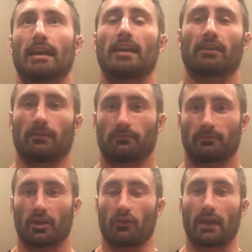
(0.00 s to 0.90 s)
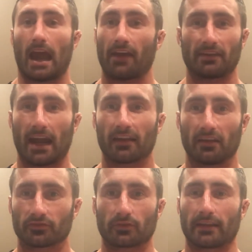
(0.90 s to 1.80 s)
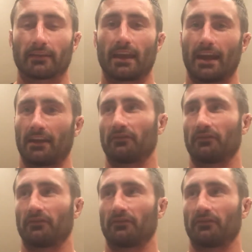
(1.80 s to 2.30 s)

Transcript: either they haven't had enough strength there,